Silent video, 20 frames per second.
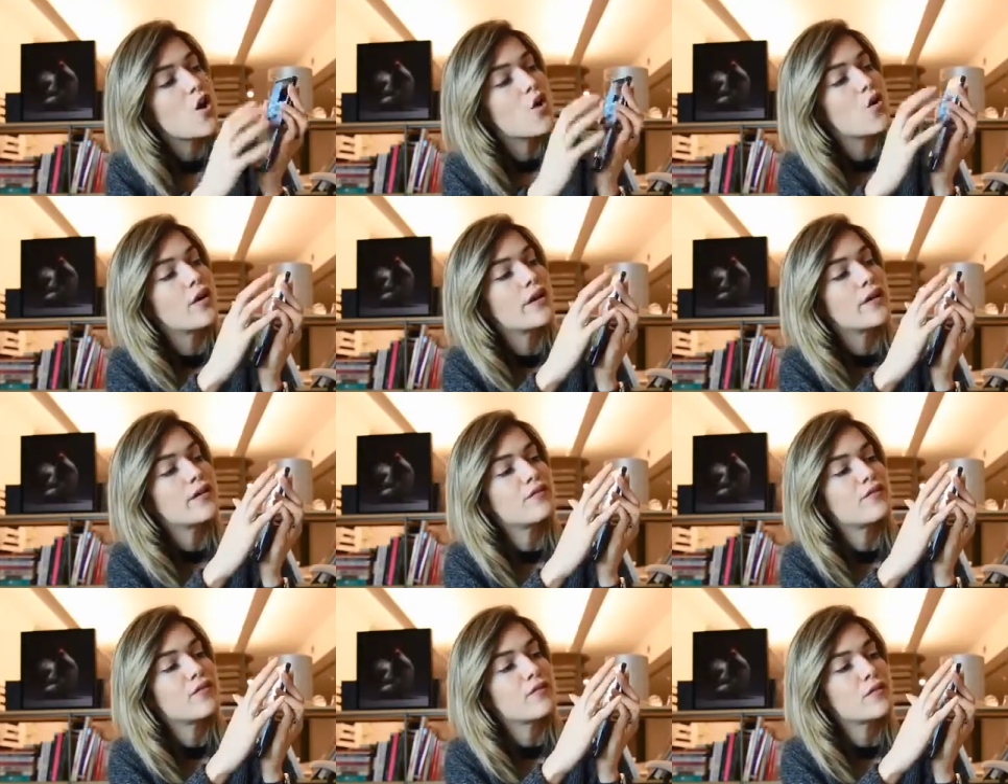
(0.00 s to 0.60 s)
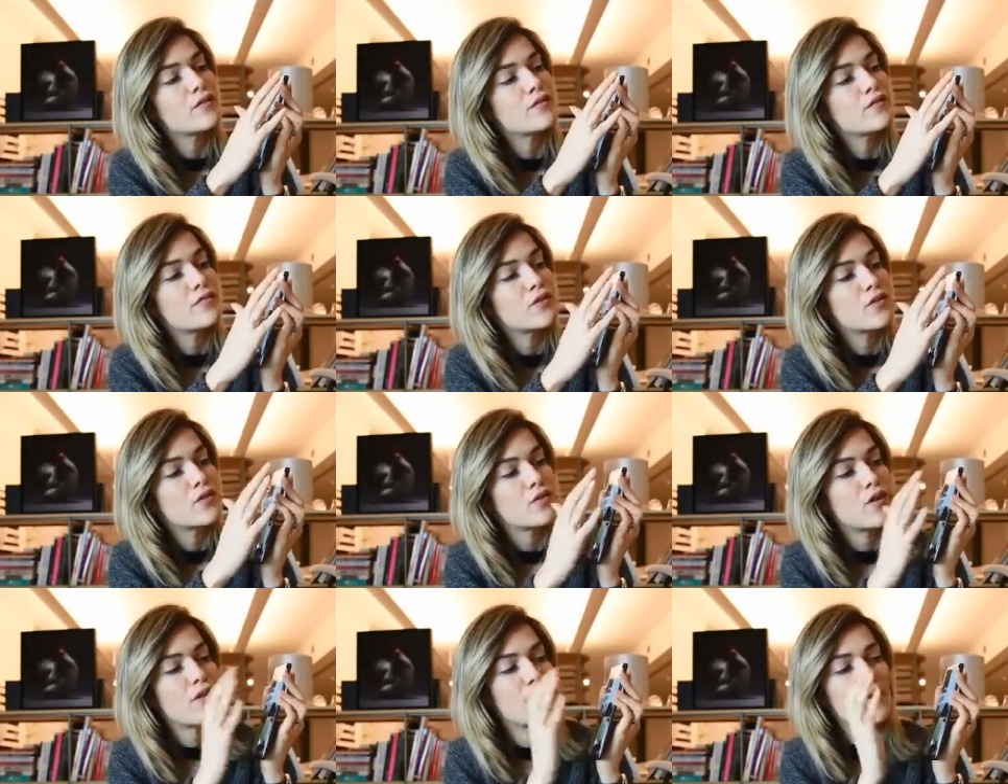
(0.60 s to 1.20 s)
or if you want to
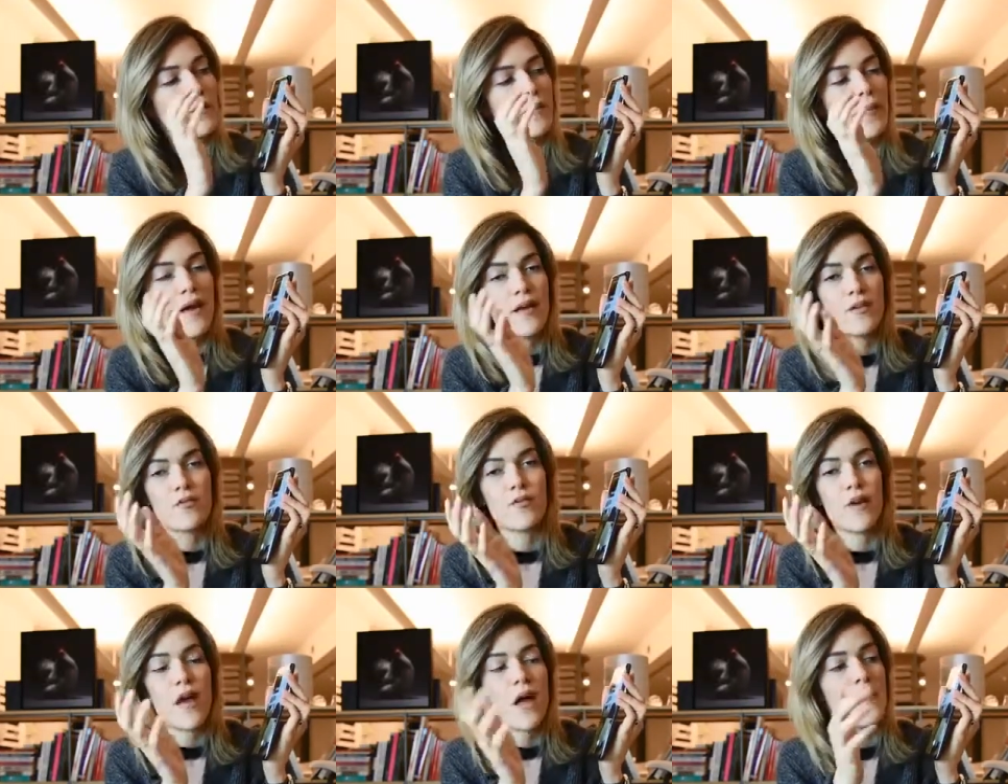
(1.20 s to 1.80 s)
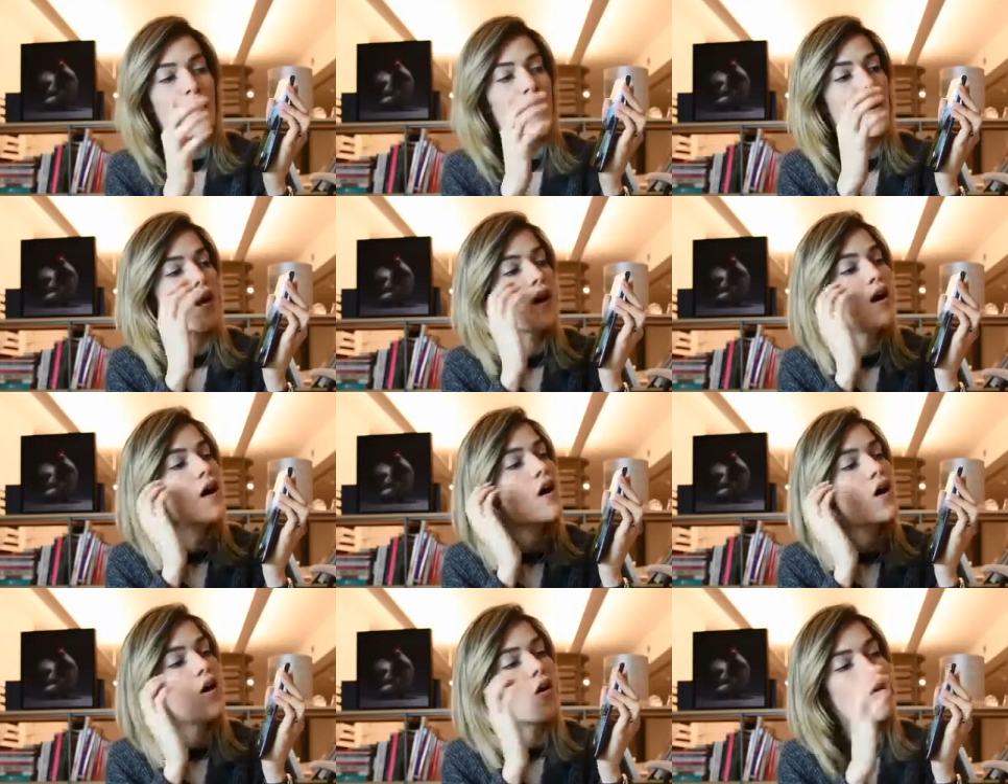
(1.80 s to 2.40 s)
photograph a
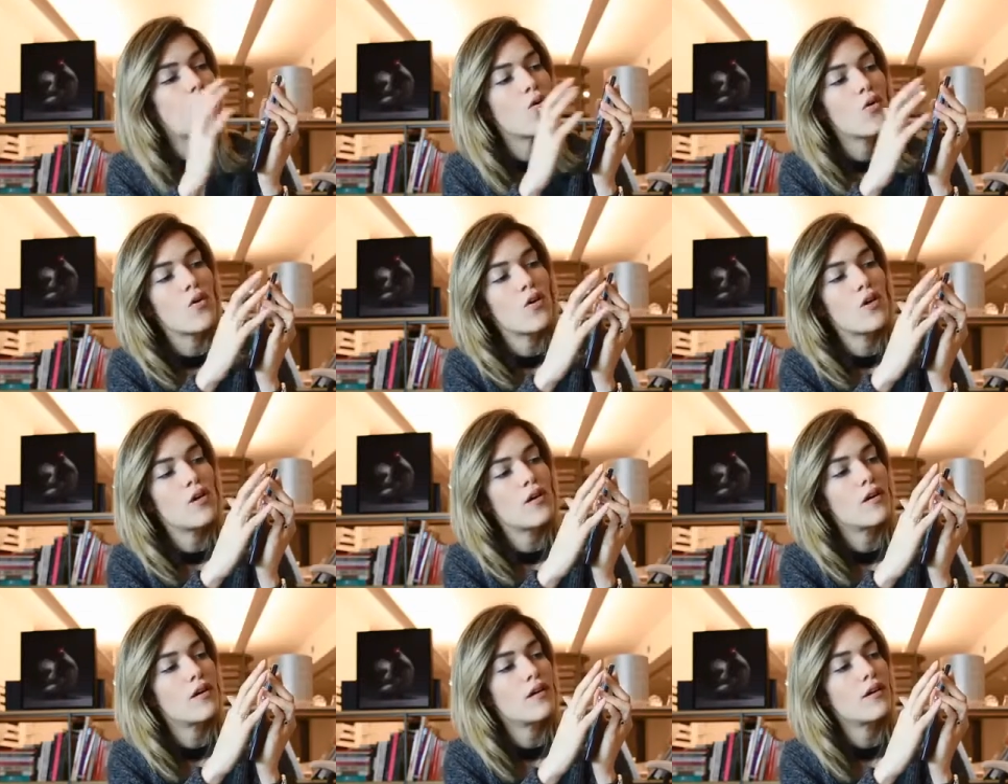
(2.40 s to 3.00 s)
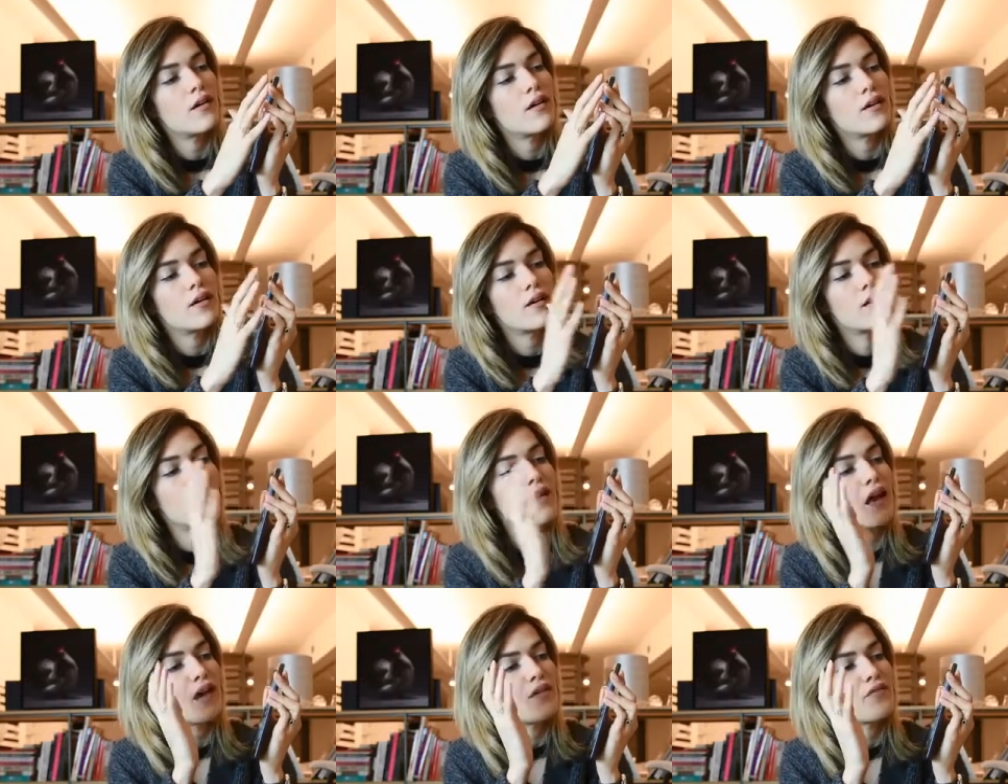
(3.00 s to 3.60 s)
panorama, or
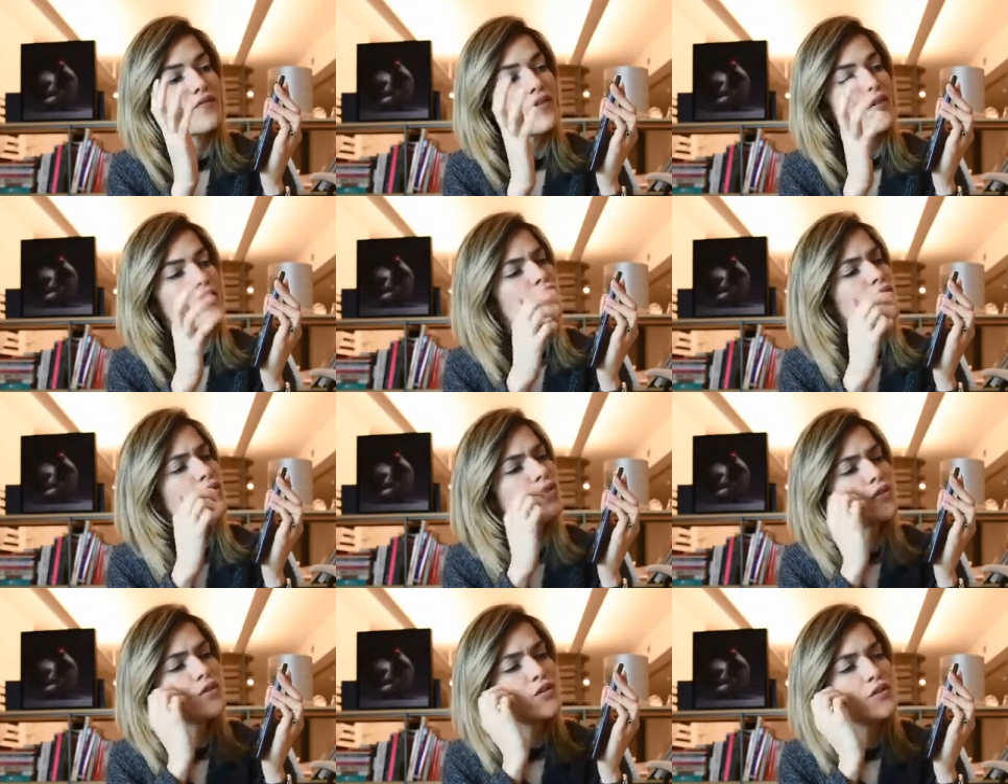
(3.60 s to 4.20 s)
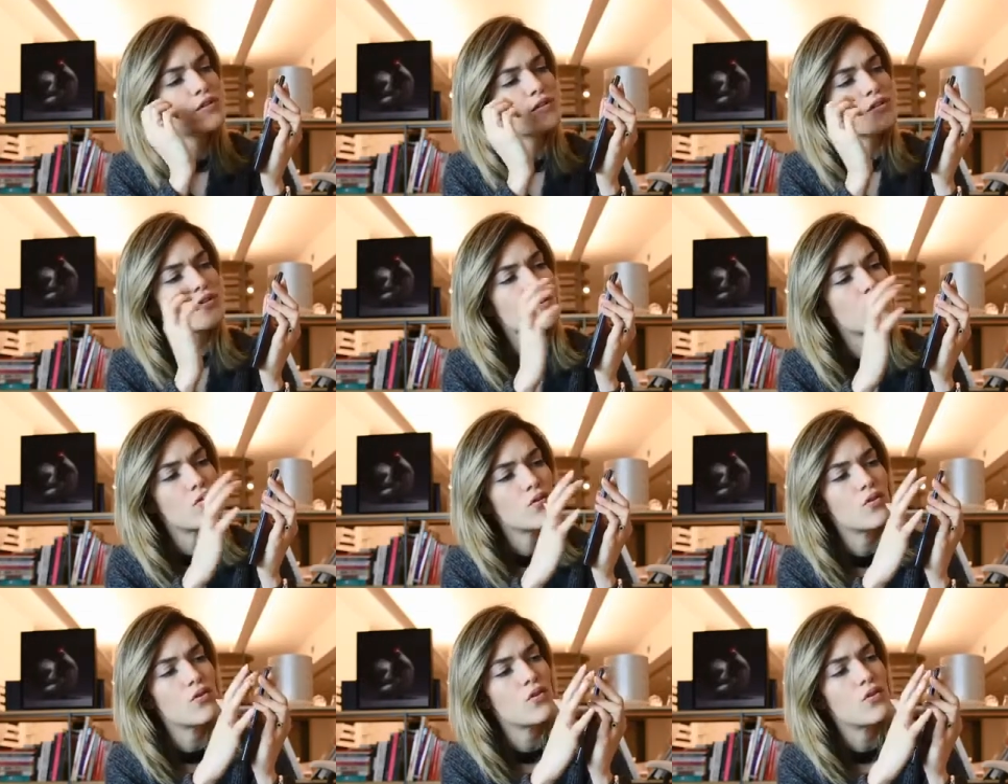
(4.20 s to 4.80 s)
a live focus,
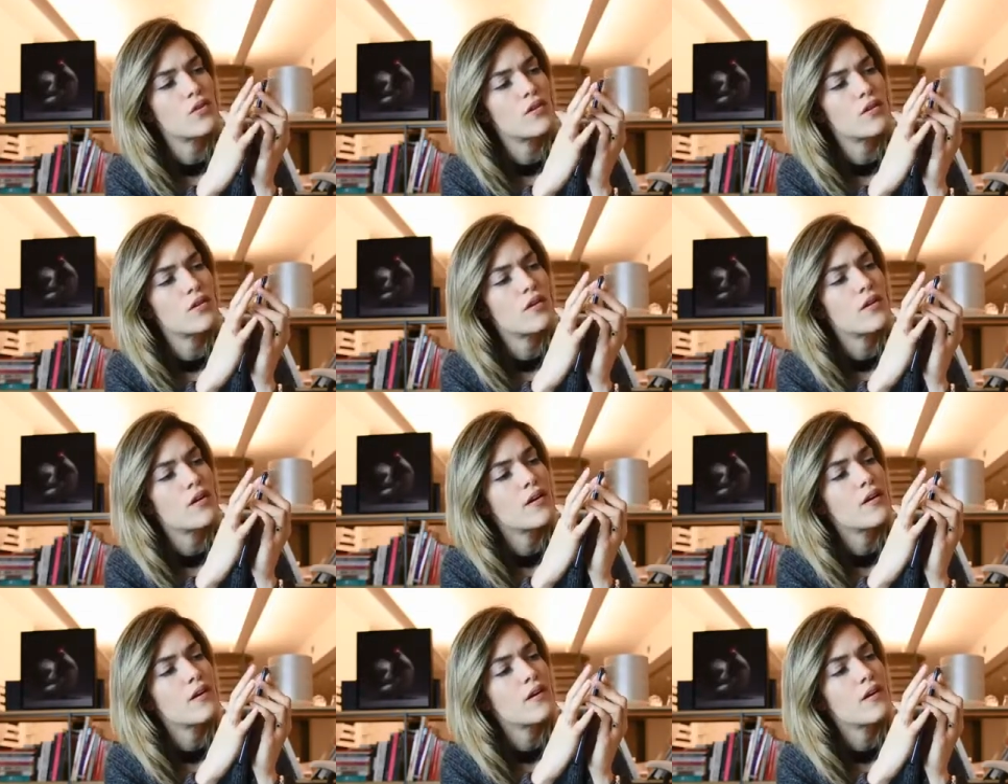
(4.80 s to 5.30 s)
or